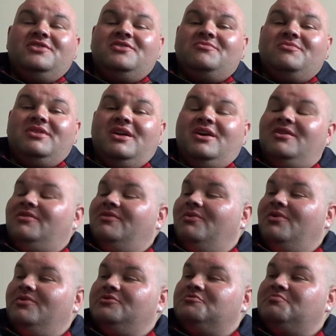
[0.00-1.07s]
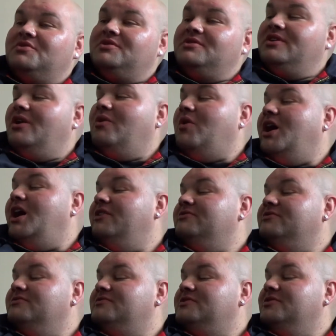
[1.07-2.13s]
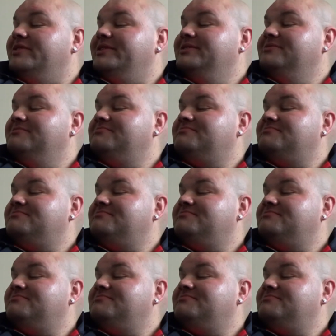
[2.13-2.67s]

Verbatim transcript: don't we, that a husband and a wife love doing.